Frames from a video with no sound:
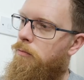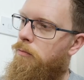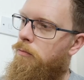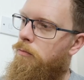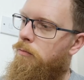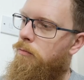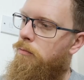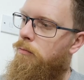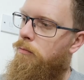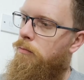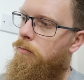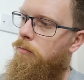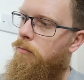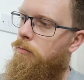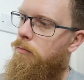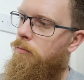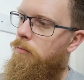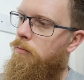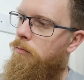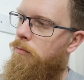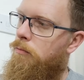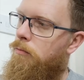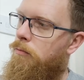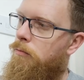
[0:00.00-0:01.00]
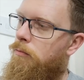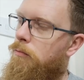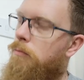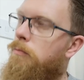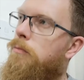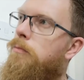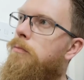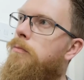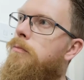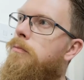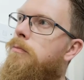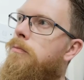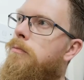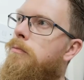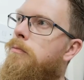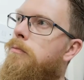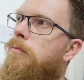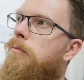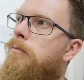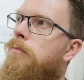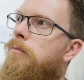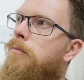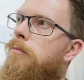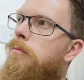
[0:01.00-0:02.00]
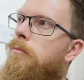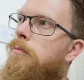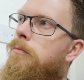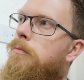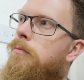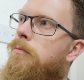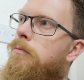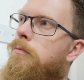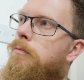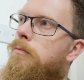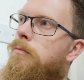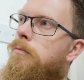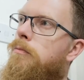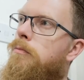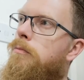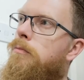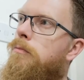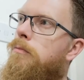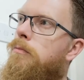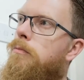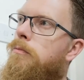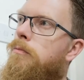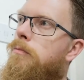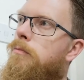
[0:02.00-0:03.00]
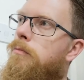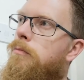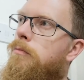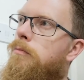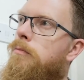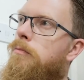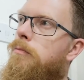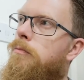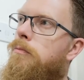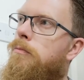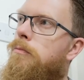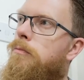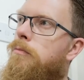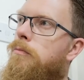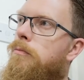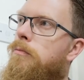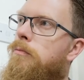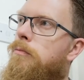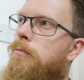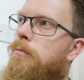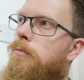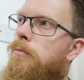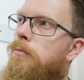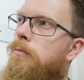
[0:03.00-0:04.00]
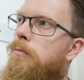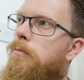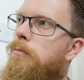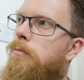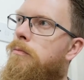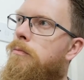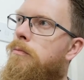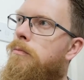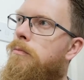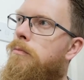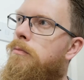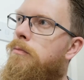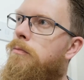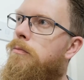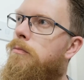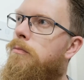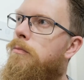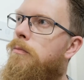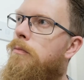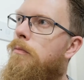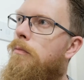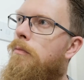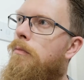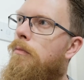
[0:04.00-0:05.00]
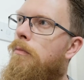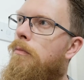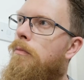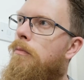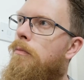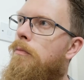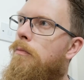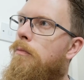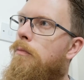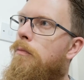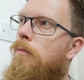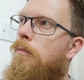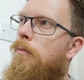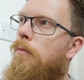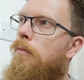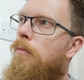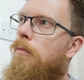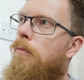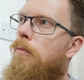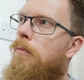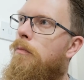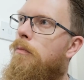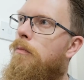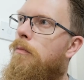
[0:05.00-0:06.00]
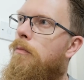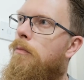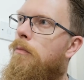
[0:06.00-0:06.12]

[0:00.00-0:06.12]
This person isn't speaking.